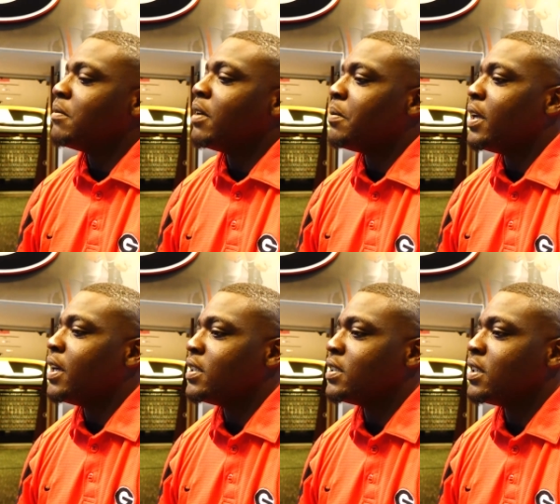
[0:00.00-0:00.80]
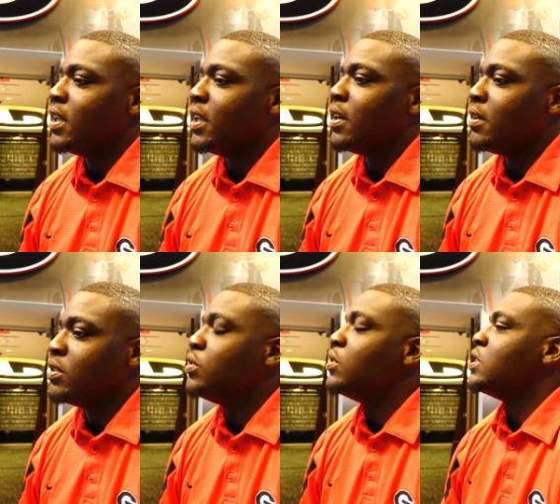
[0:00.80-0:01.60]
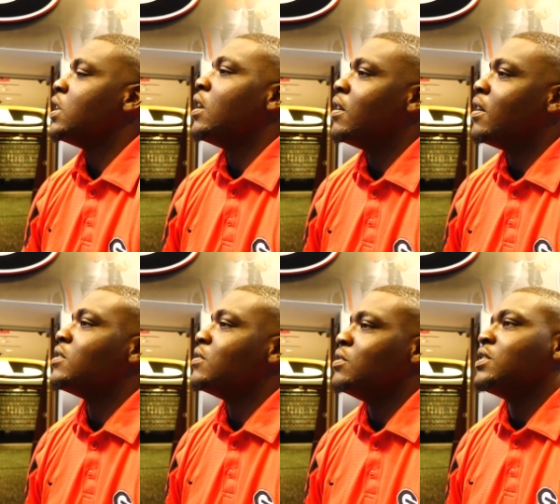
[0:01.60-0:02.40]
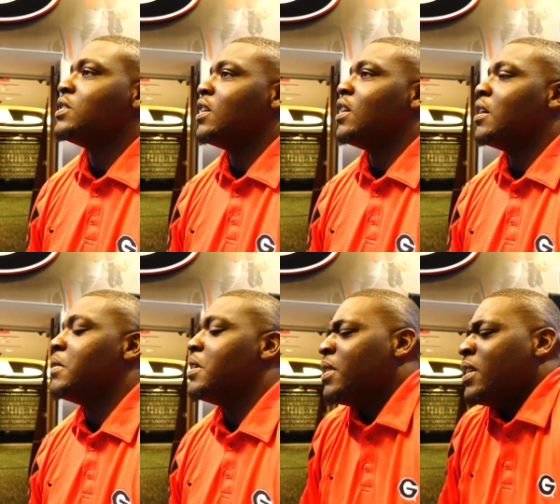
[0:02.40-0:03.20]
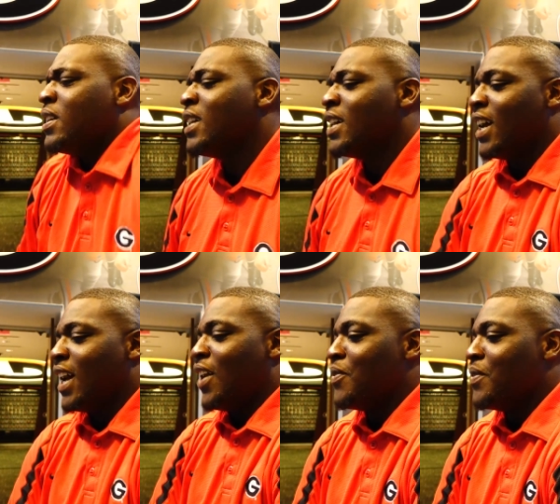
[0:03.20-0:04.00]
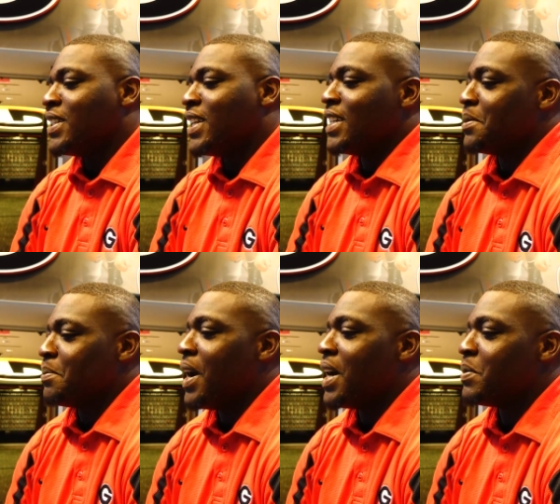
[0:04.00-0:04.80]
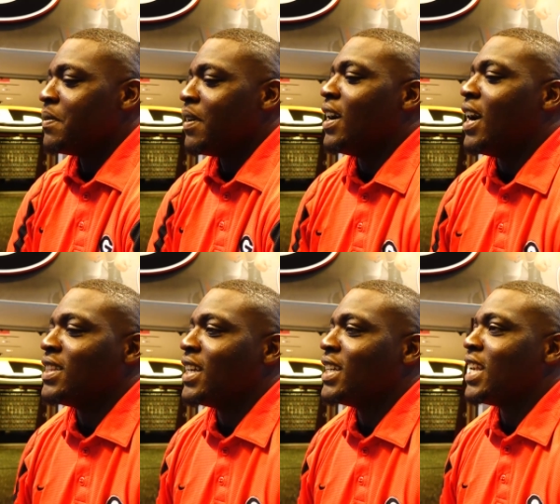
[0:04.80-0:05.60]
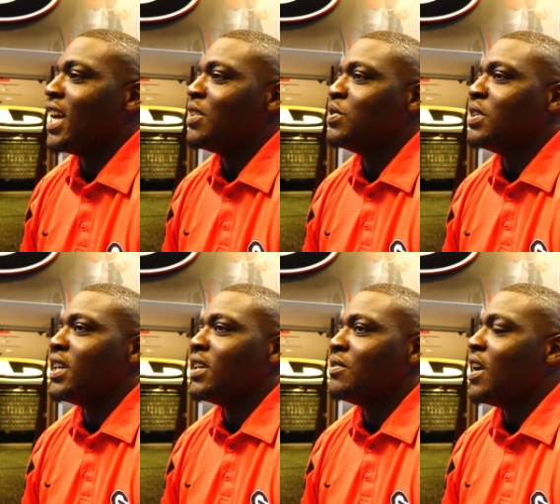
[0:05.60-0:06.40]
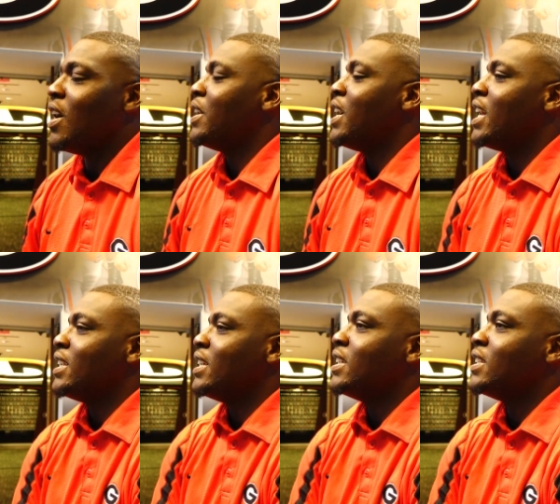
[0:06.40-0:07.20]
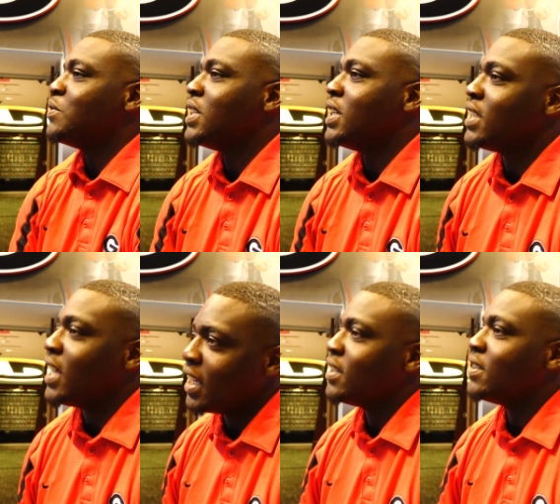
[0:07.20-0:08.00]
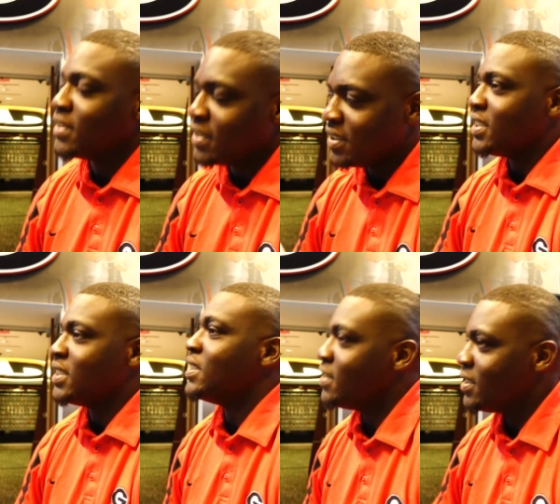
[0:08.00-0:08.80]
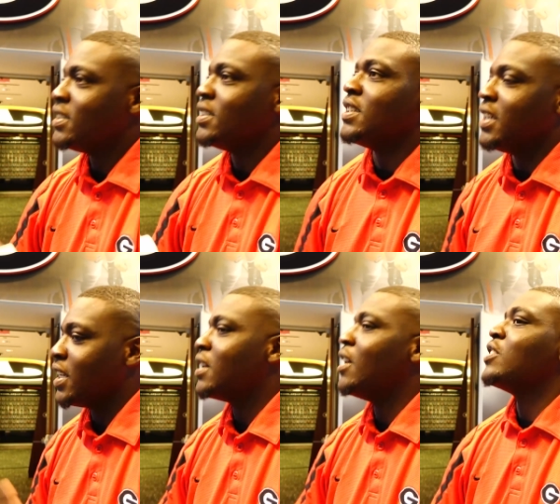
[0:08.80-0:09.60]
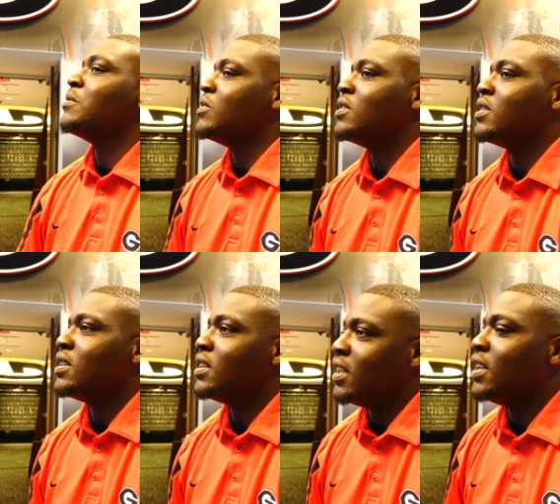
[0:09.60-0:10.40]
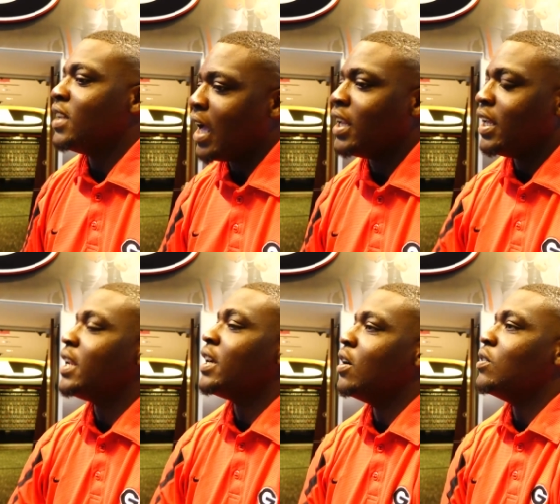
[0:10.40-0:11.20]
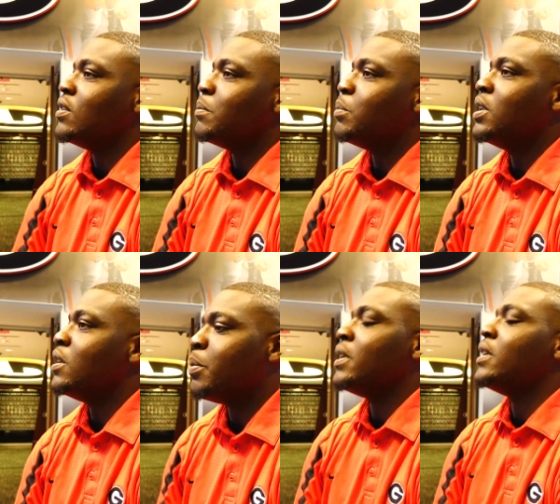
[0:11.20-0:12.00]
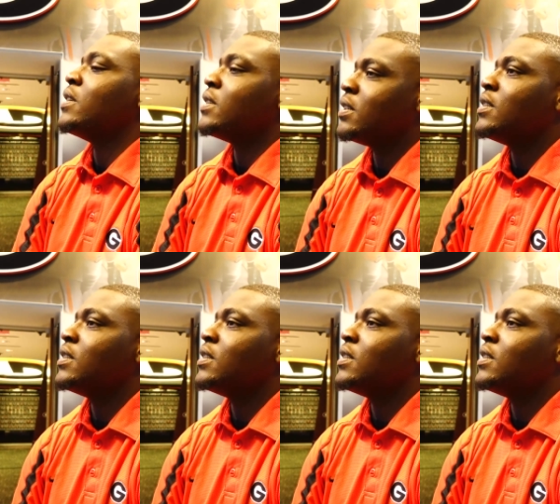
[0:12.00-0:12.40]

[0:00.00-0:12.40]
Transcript: make plays, and then do your job, also do your job. I mean, but I don't really think it surprised people. I, I think it's like we, we already had it in us. We just had to just get comfortable and like letting it go, pulling the pin